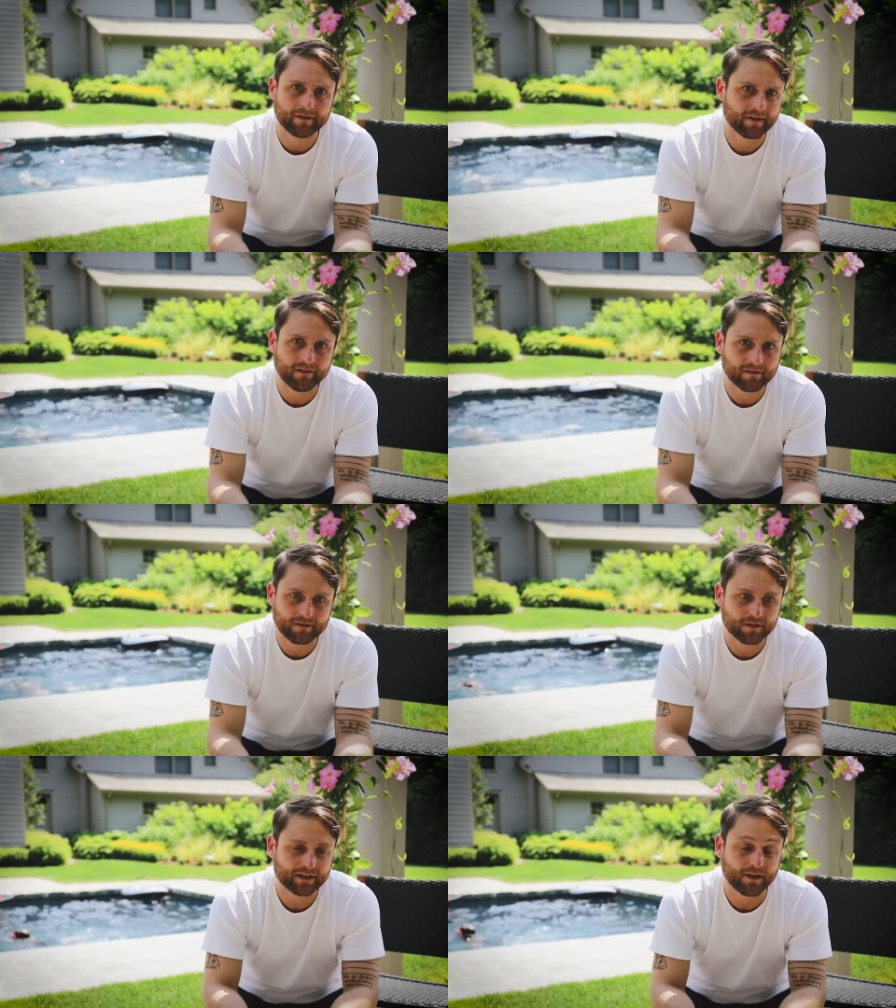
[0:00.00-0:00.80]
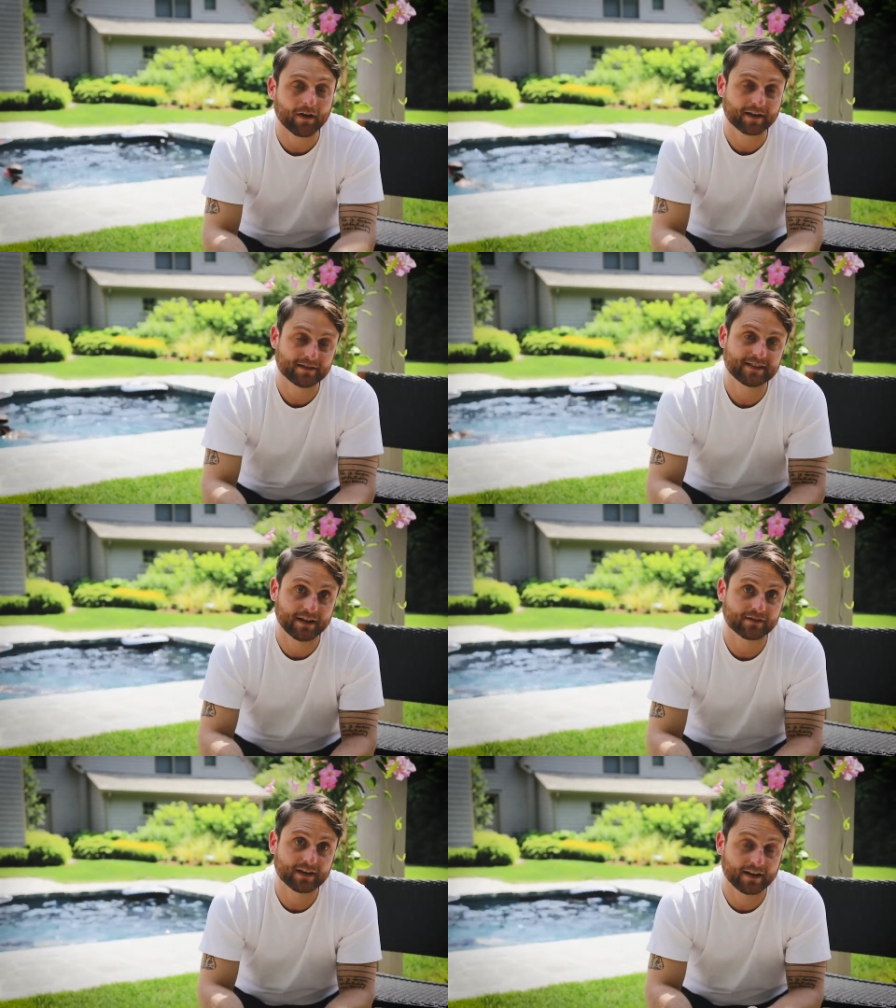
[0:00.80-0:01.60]
you know, you know, like
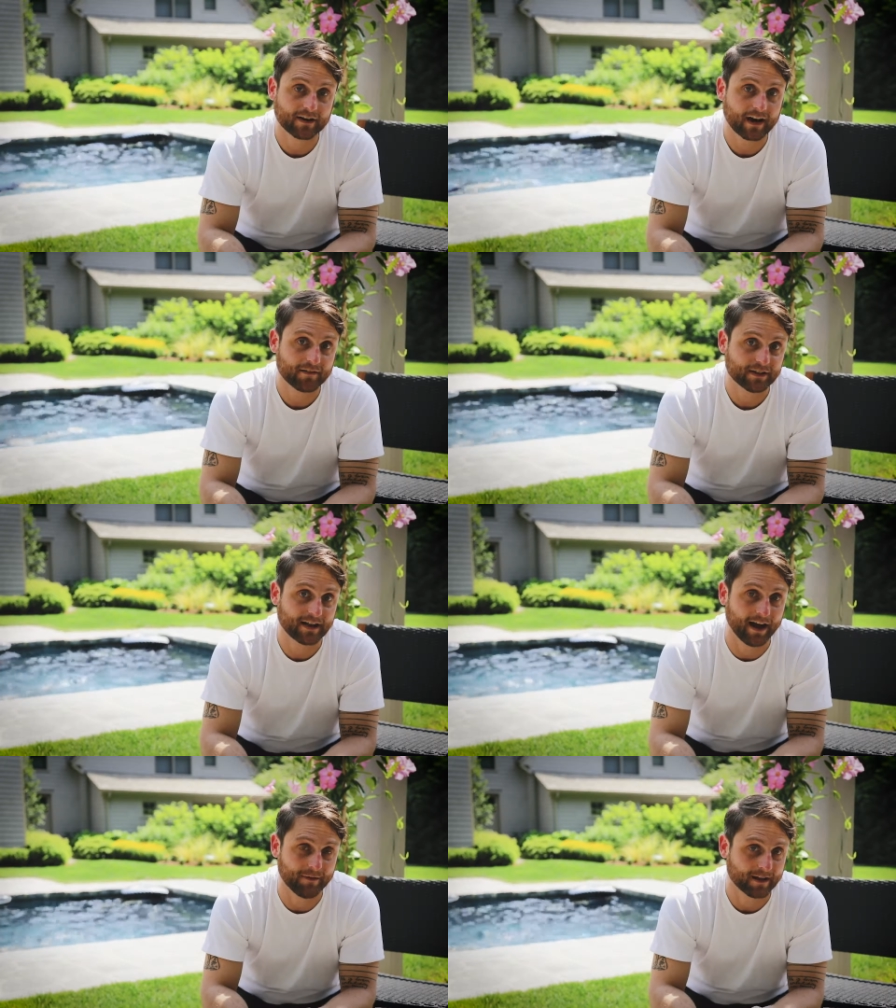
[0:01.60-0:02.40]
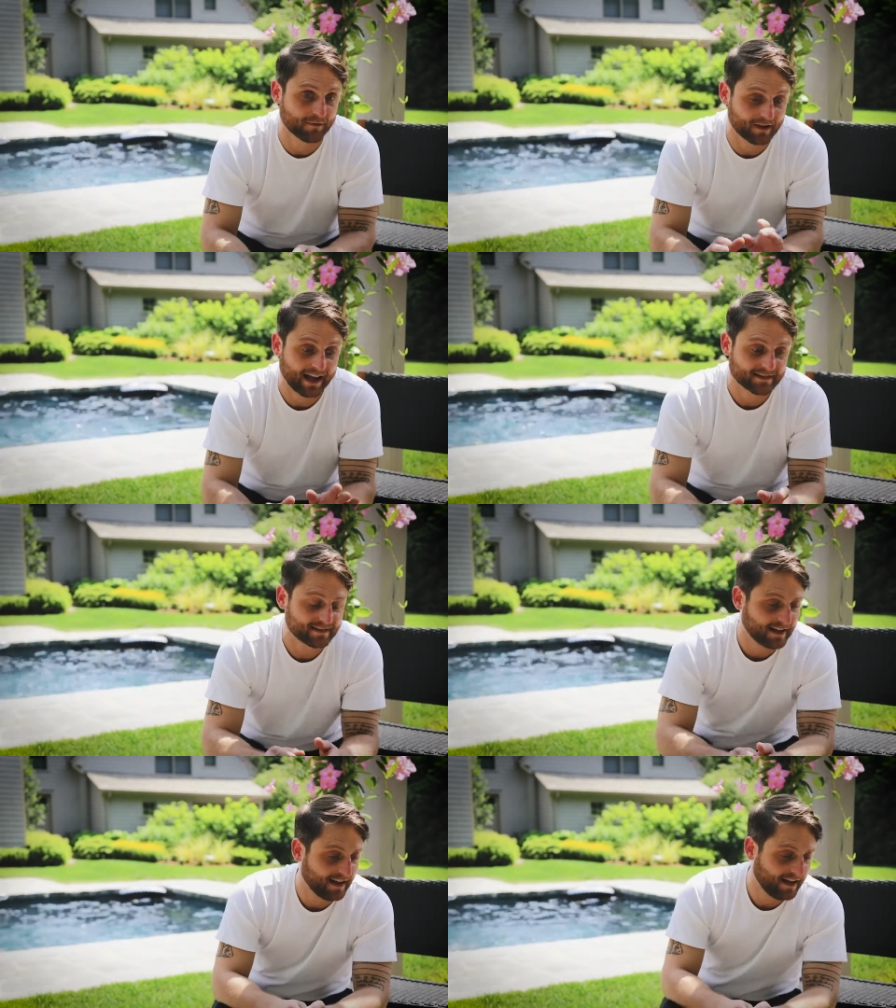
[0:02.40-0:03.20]
seriously, you're gonna have a good time, like
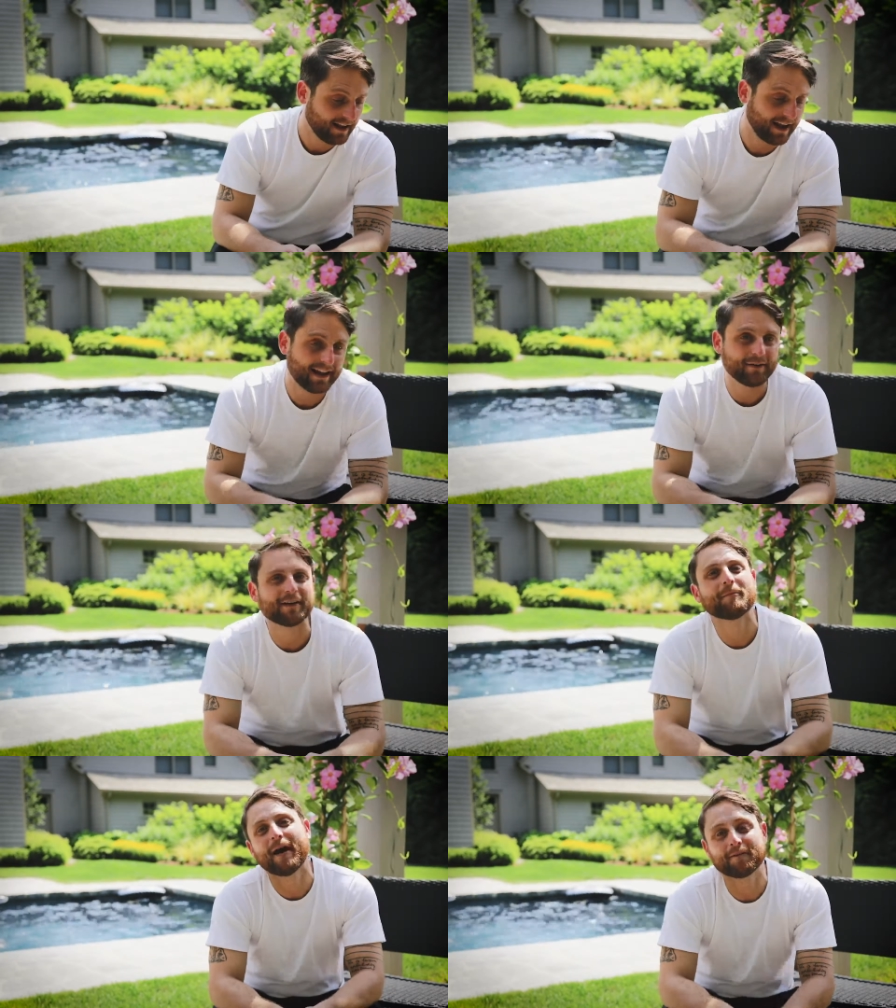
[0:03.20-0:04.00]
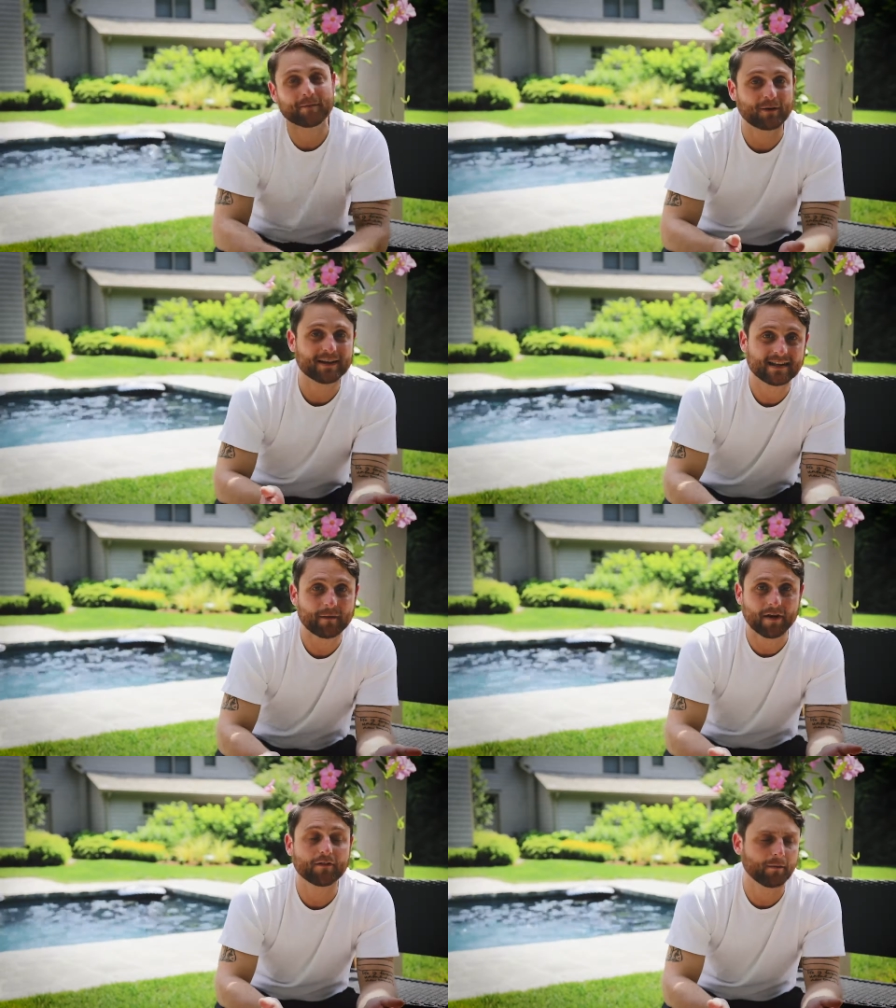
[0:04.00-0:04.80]
relax and you end up having the greatest
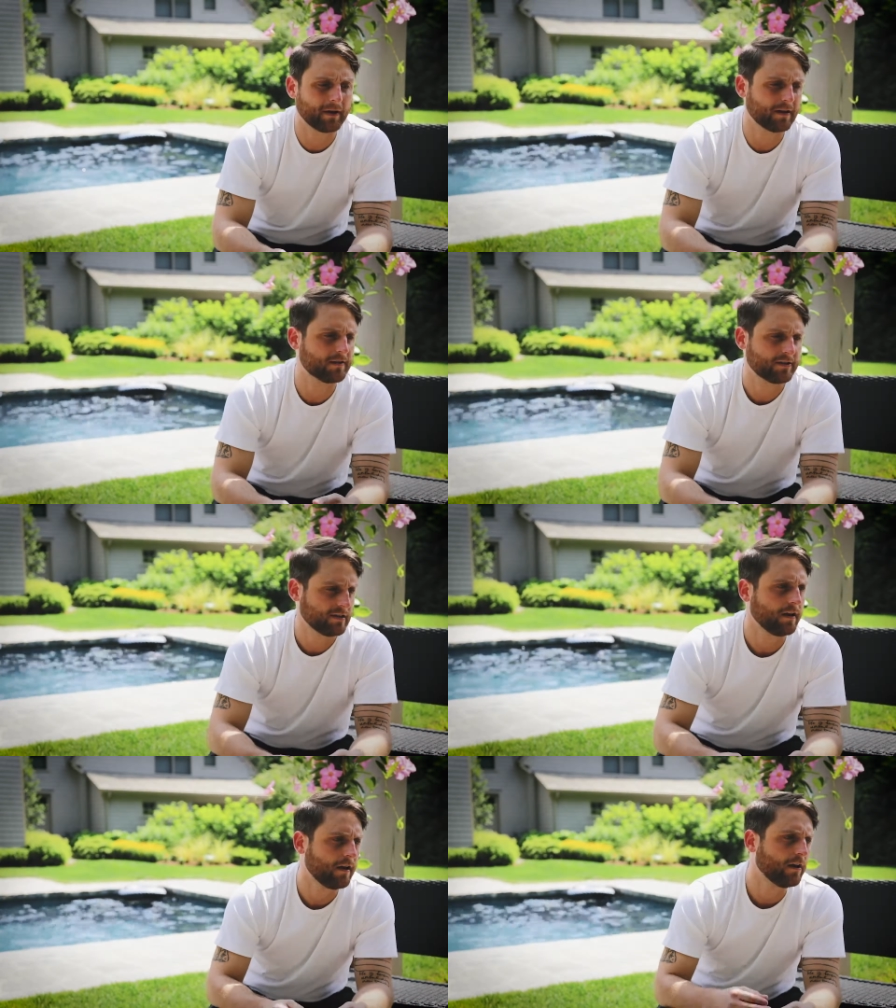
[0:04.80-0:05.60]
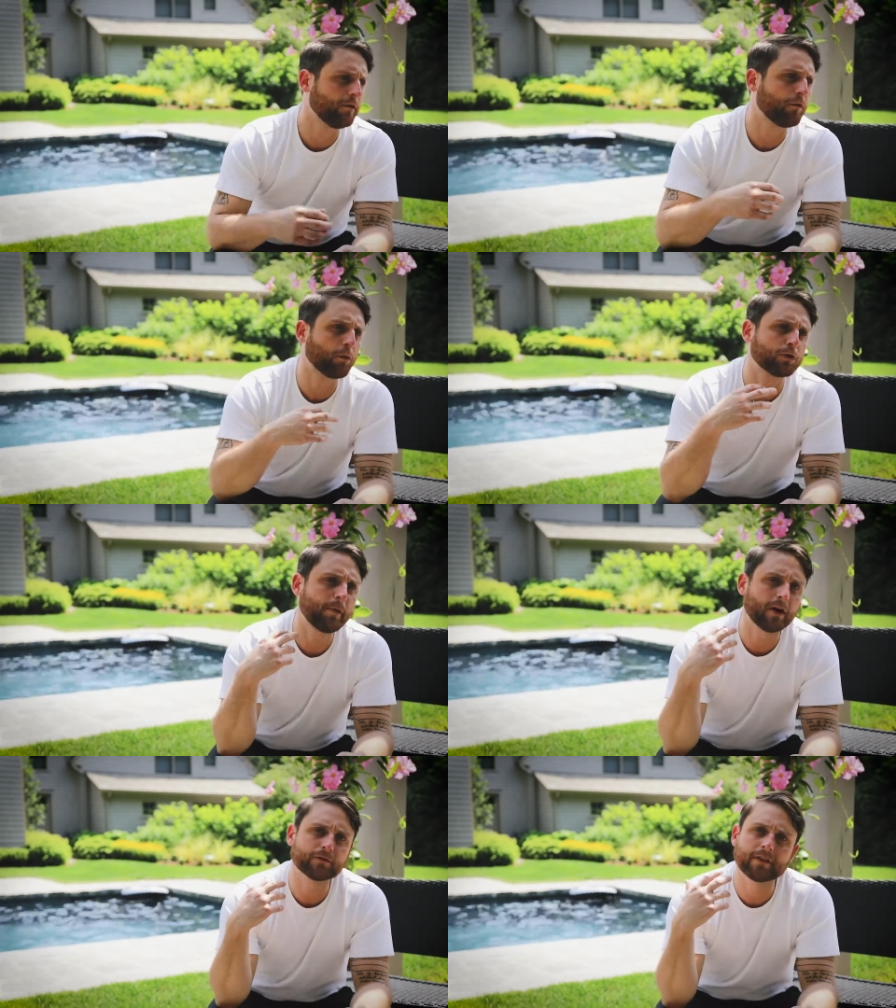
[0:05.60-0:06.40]
time ever because you forge
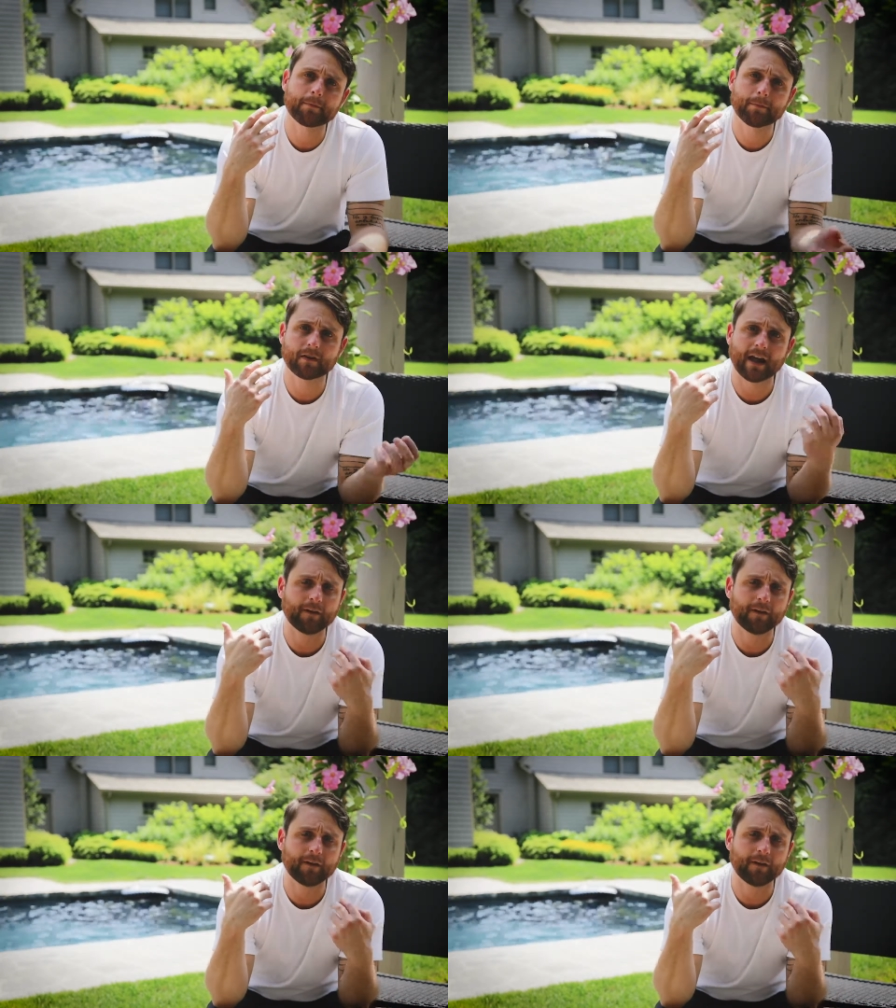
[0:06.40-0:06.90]
bonds with